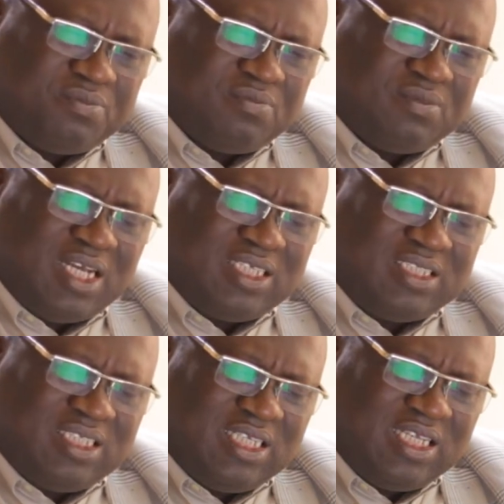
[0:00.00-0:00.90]
that
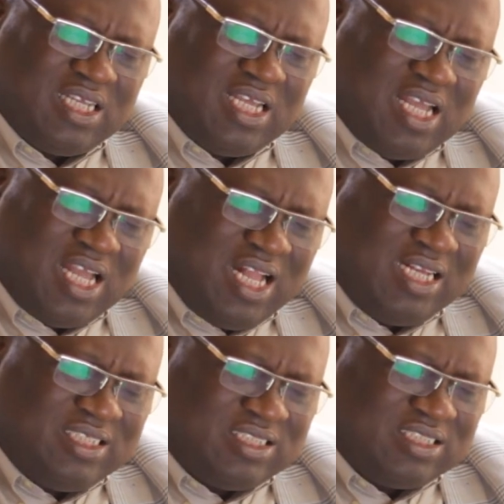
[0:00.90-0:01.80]
the
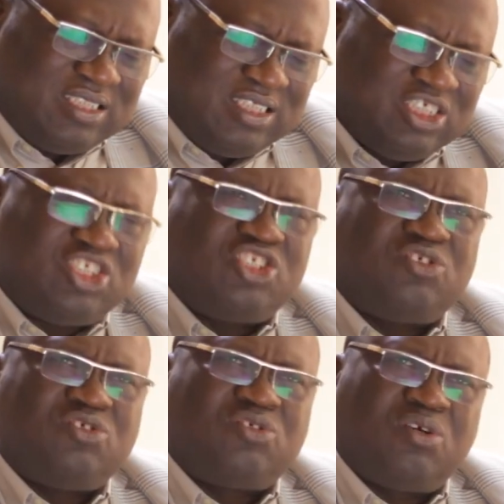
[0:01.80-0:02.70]
health
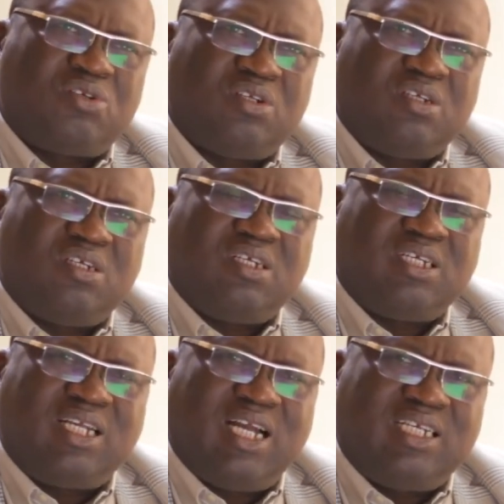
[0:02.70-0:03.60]
institution
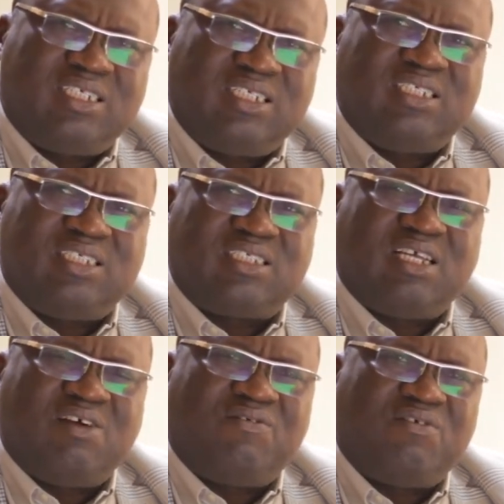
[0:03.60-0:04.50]
get rid itself